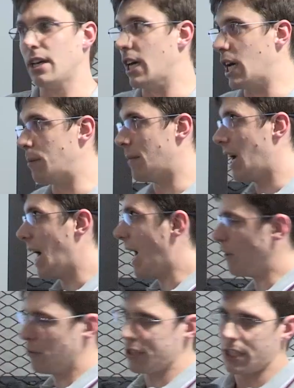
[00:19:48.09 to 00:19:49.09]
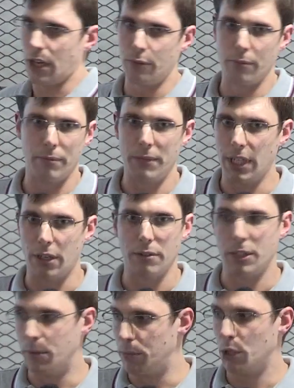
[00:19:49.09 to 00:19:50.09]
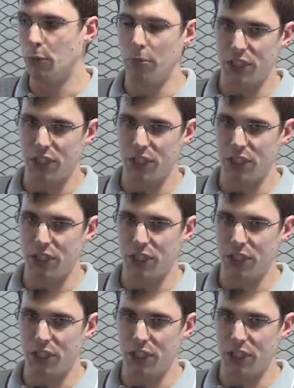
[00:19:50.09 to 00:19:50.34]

And also, you know, the more